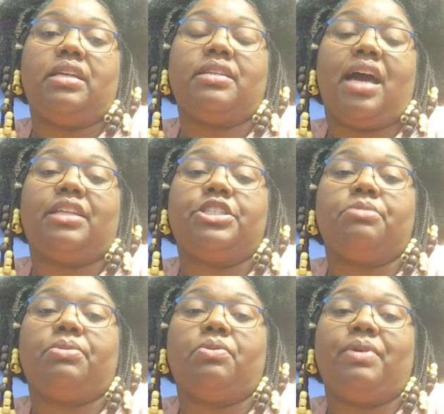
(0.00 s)

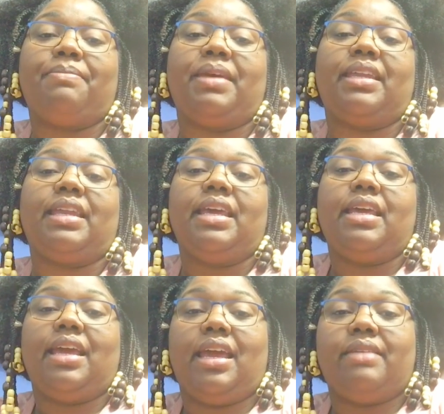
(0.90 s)
knowledgeable women
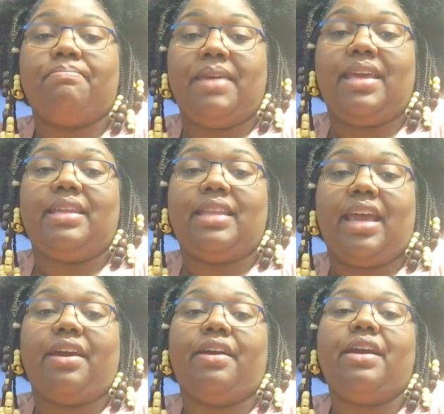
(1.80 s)
and men
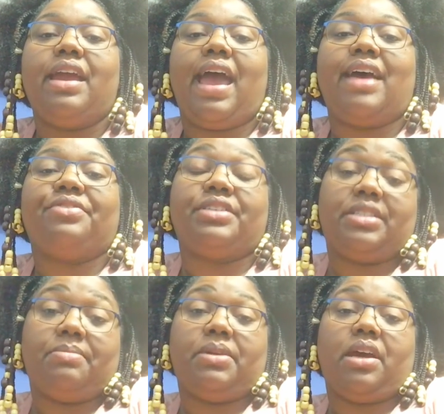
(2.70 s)
there at the
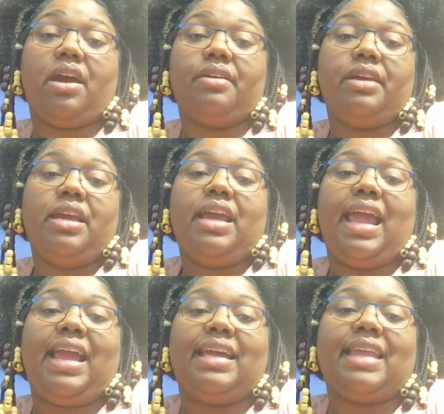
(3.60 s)
seminar.
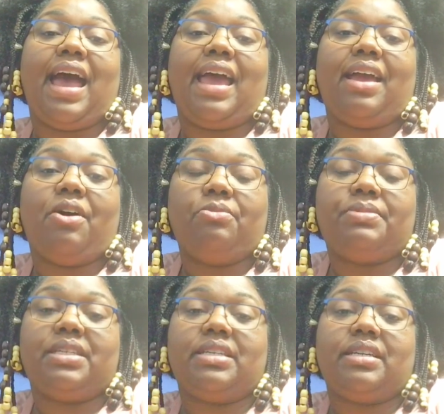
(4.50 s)
And I hope
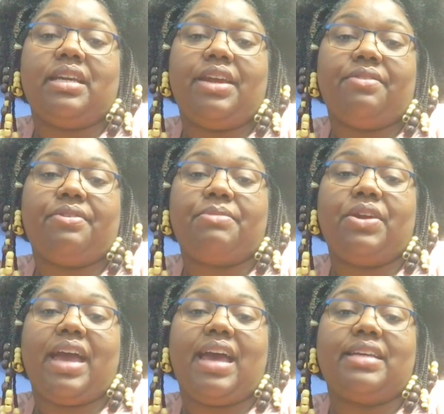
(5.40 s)
to hear from you
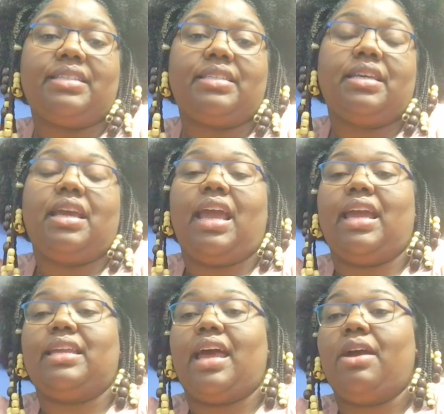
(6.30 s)
guys.
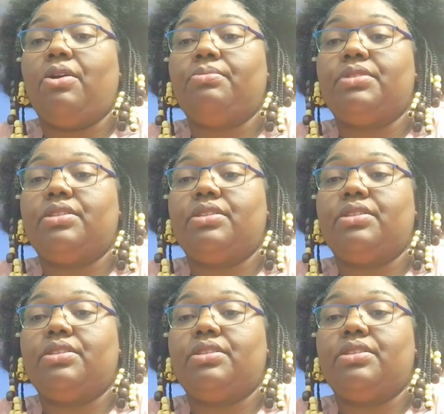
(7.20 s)
And I hope